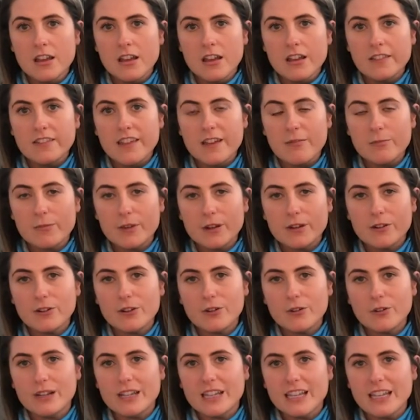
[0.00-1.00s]
Then we'll
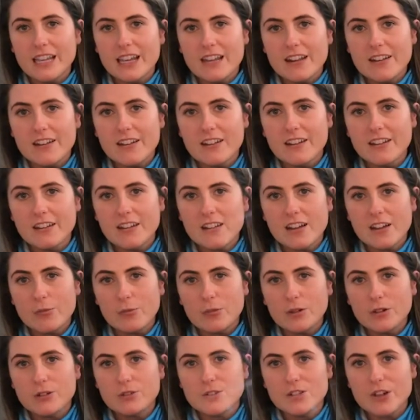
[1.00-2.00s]
go again and
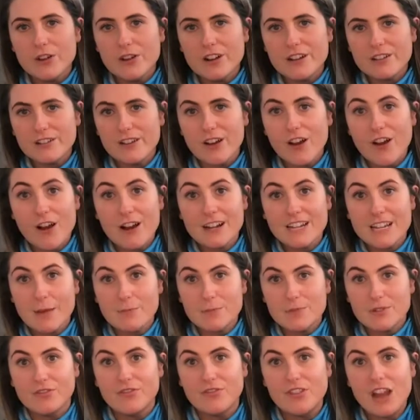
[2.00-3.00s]
we'll go down to our
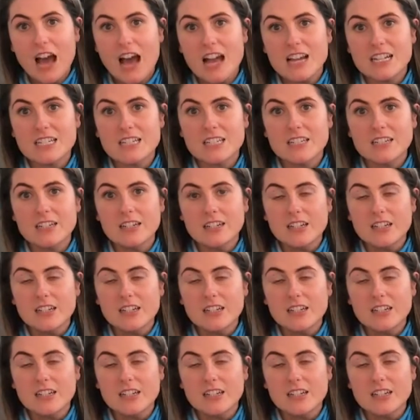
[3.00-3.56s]
adaptive flash.